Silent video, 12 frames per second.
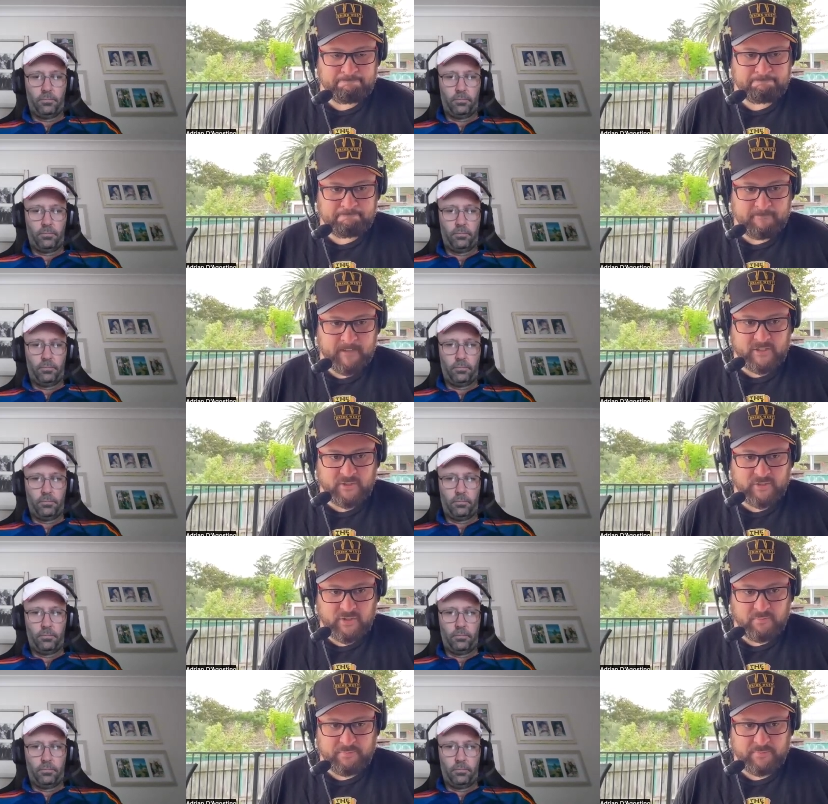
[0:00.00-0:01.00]
Speaker 1: it's on
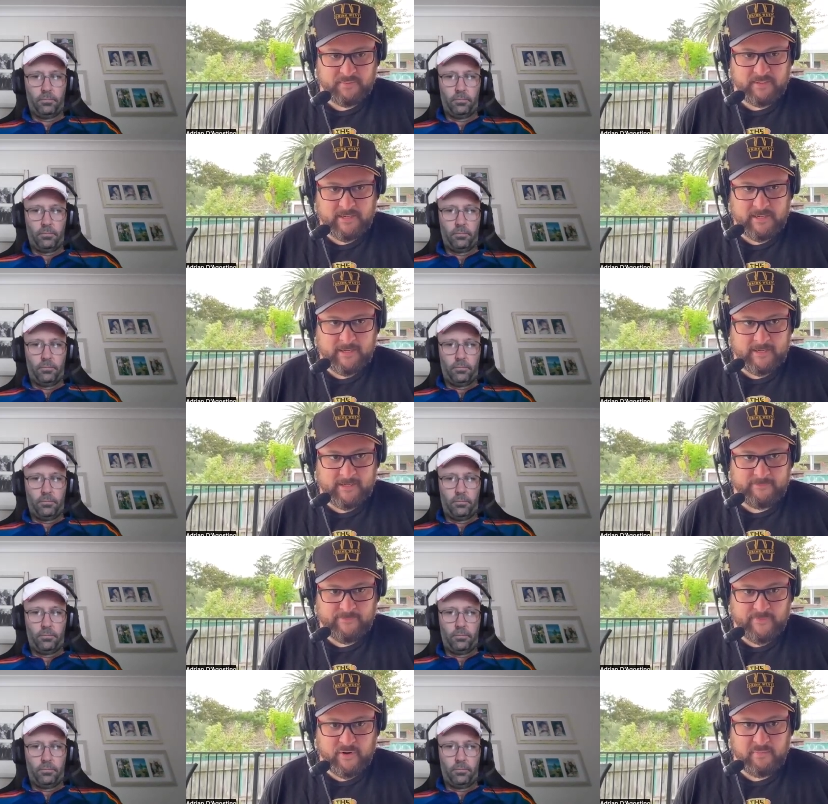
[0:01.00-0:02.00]
top
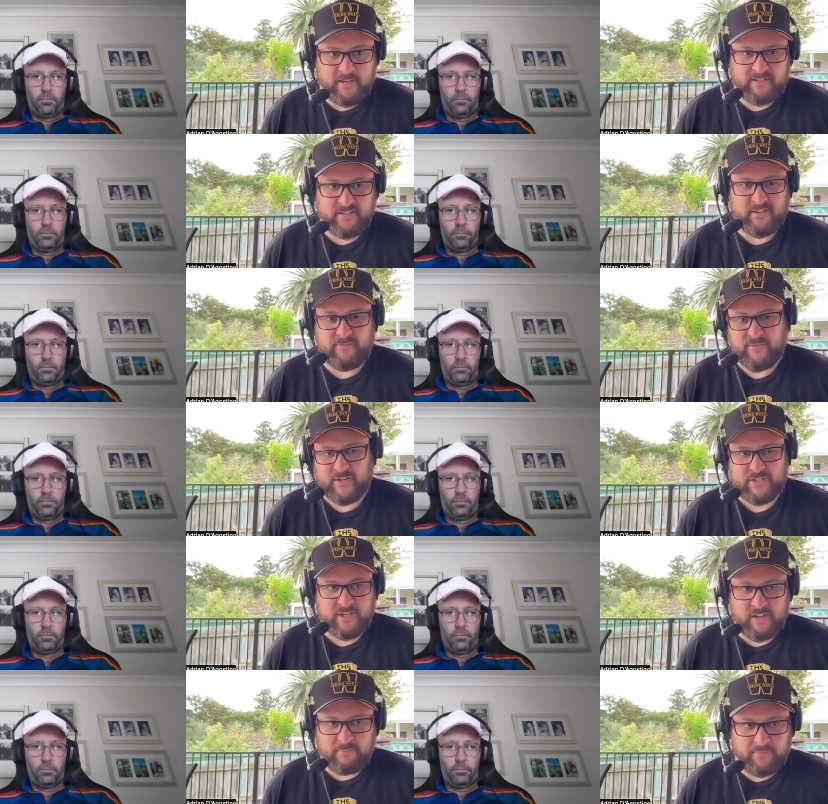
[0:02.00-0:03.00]
from, as I said, Freshened
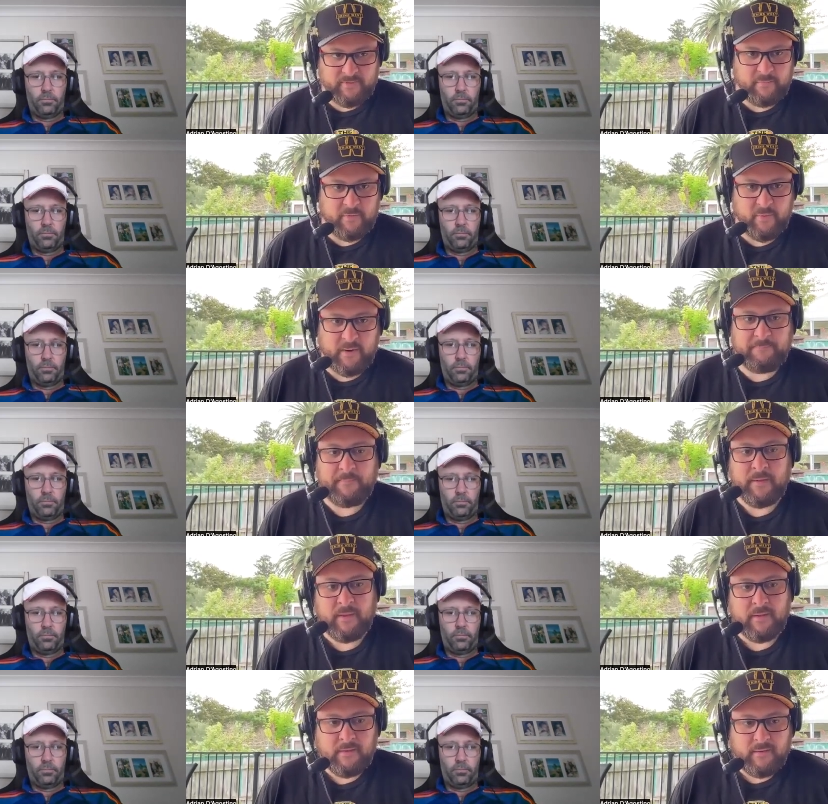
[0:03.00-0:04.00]
Up, number one.
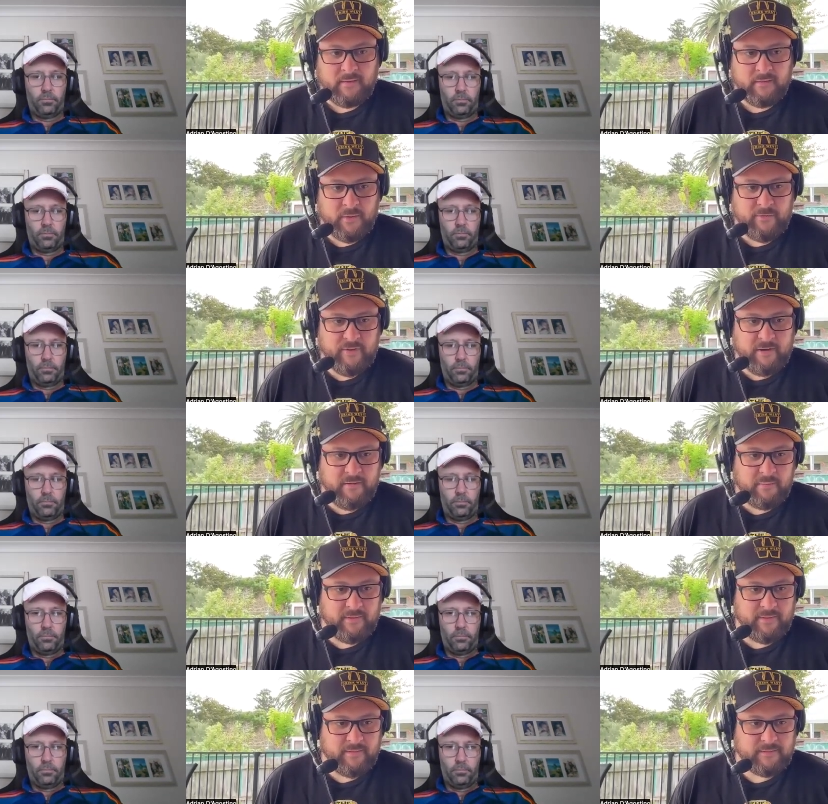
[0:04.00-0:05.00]
Who have you come up
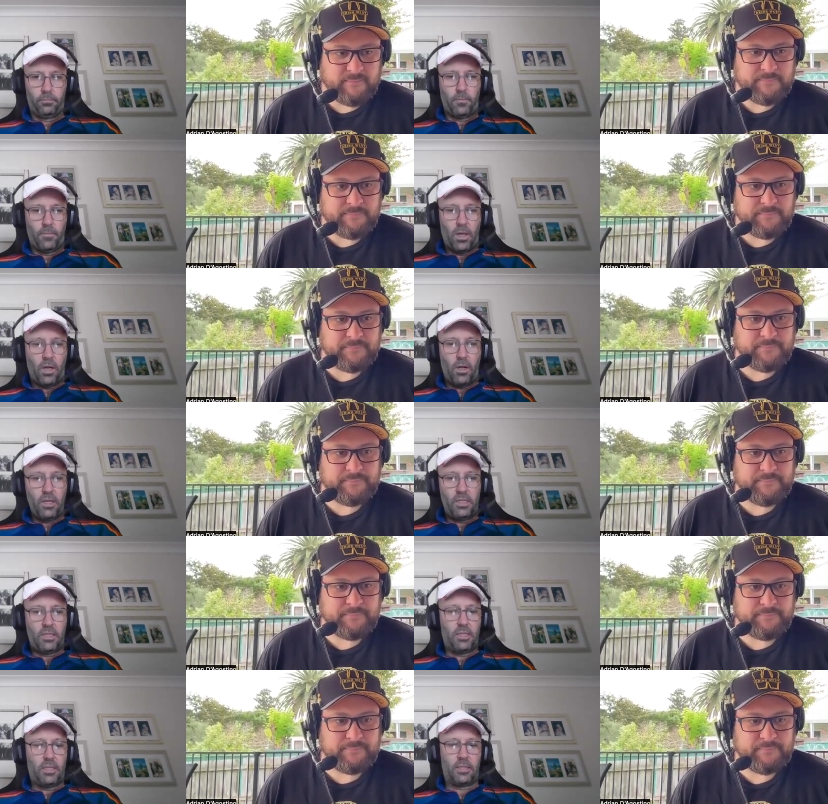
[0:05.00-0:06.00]
with?
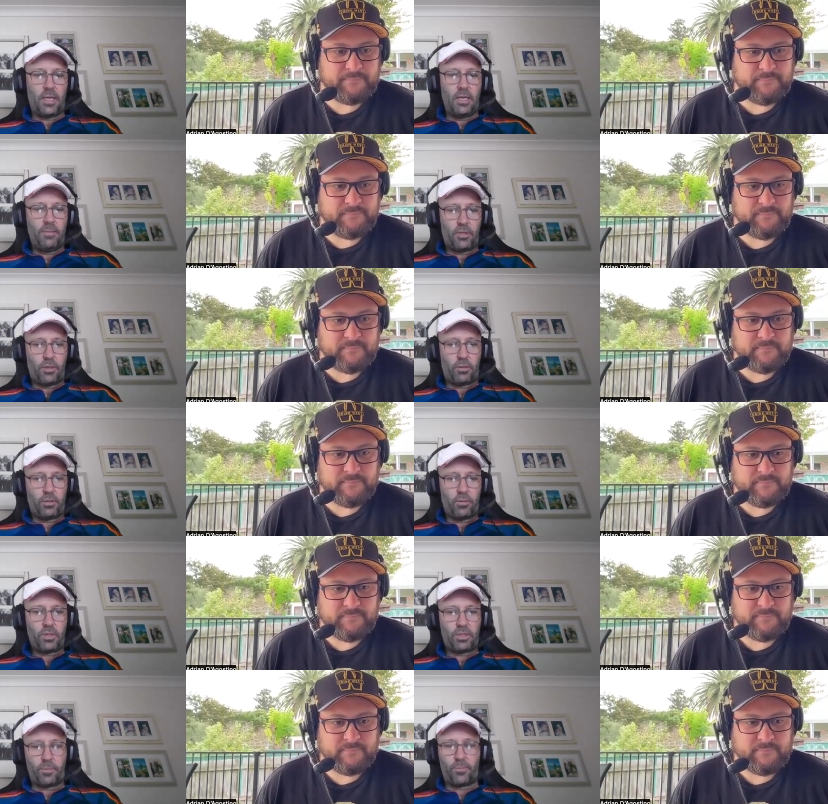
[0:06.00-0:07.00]
Speaker 2: I did the same, and I
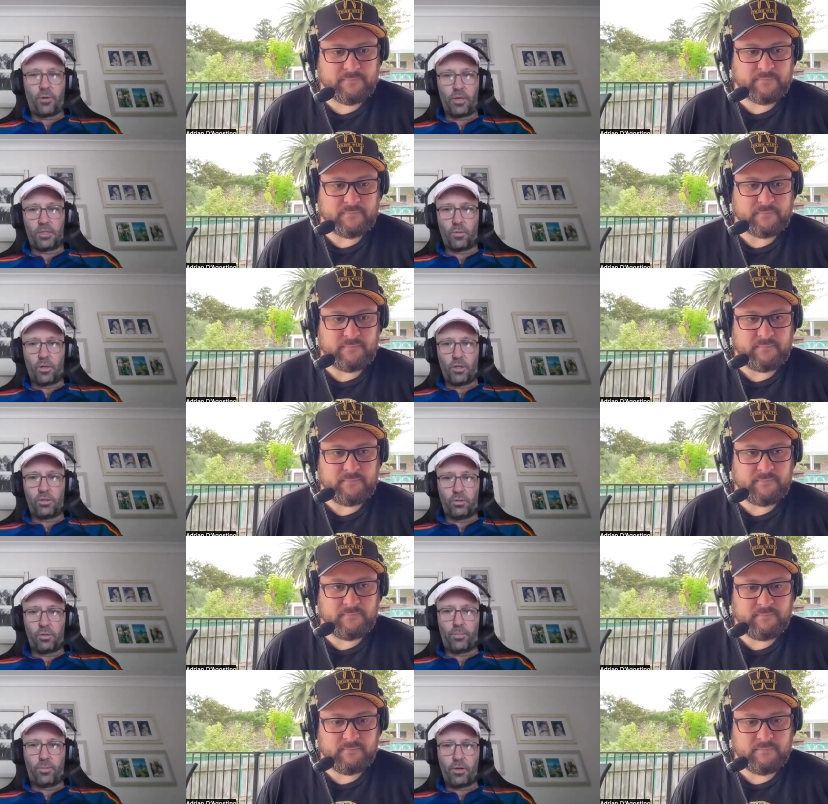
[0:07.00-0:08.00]
was quite surprised when I
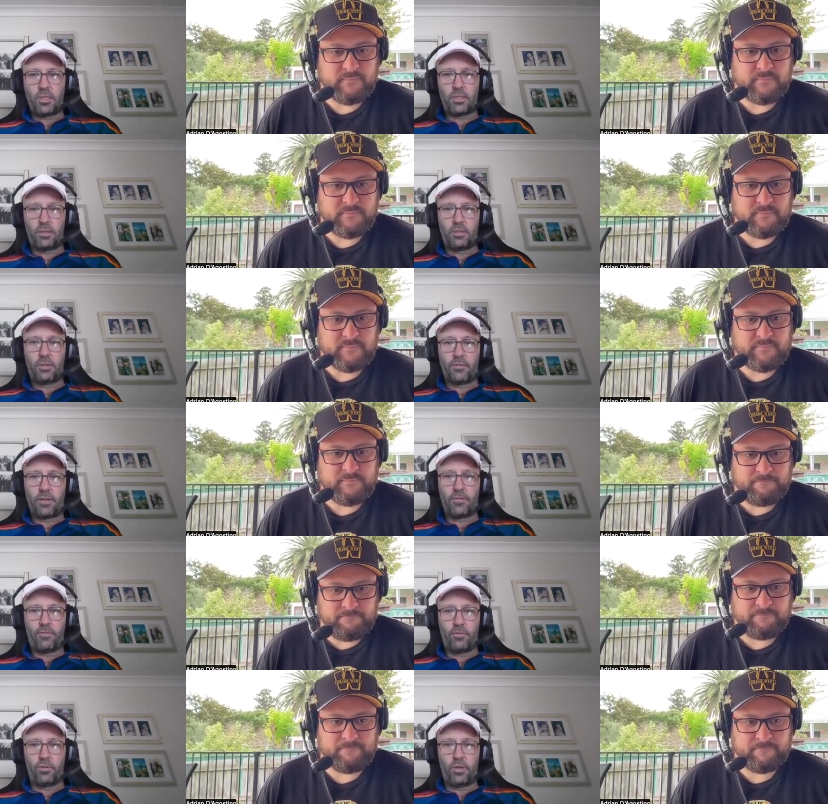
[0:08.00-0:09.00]
saw the price mm.
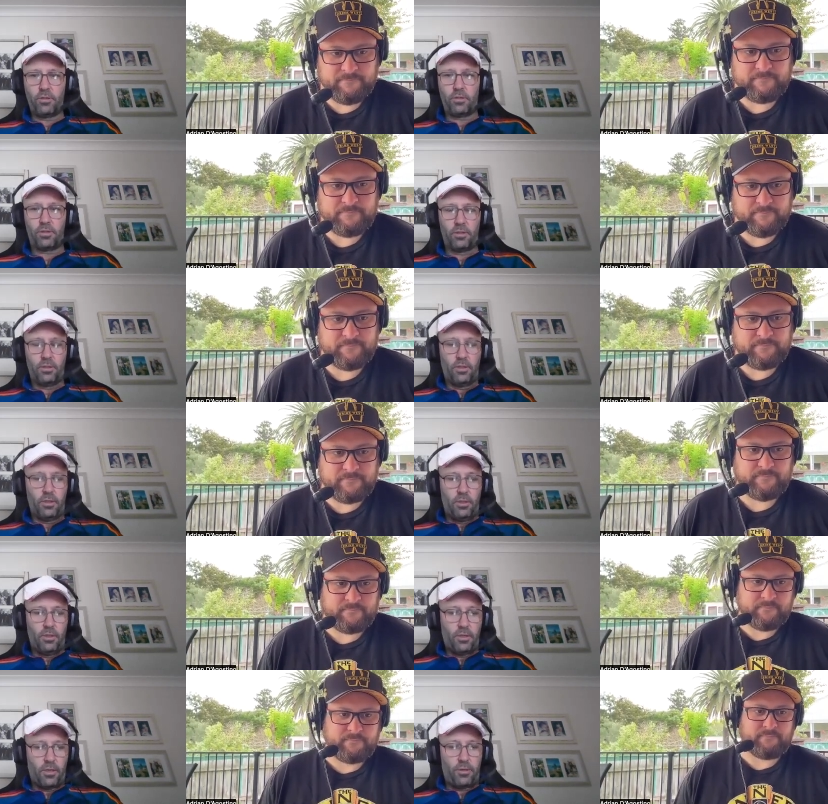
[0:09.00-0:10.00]
around four dollars.
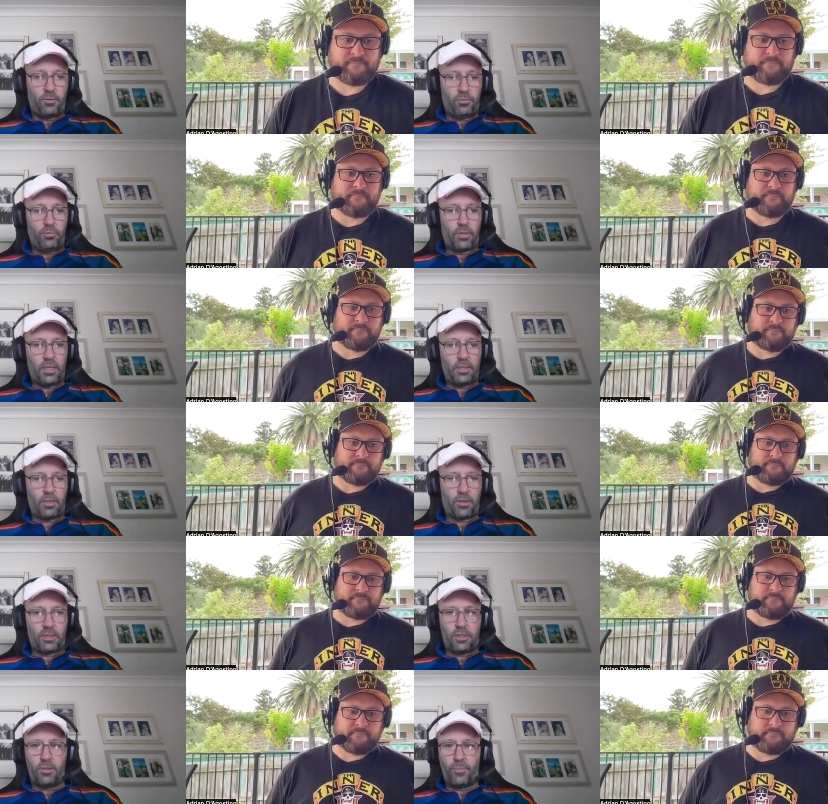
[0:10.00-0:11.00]
I thought, oh, that's
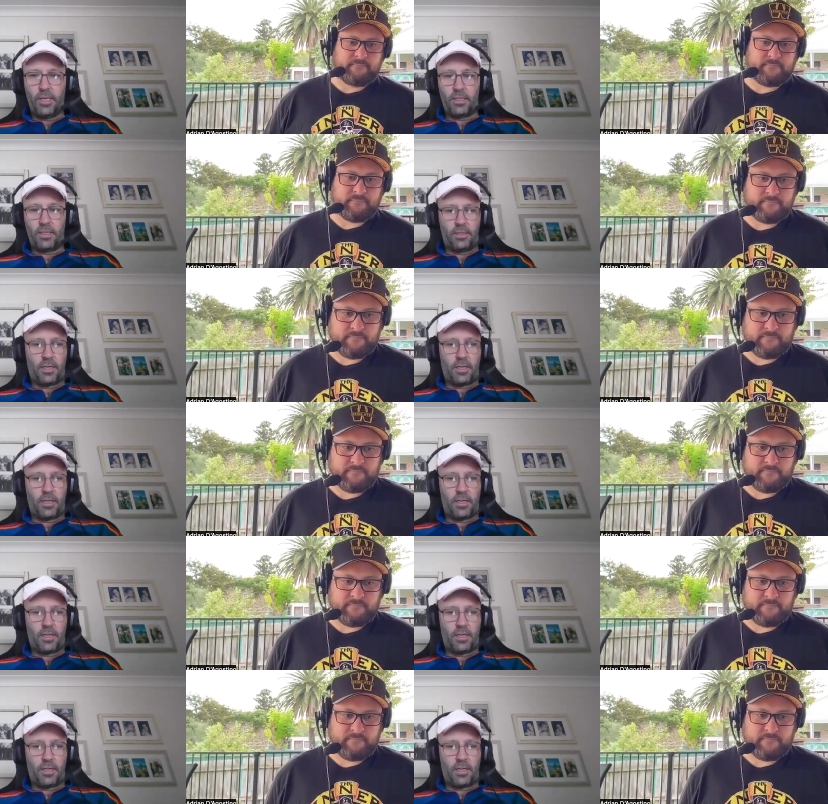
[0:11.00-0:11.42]
a nice little bet.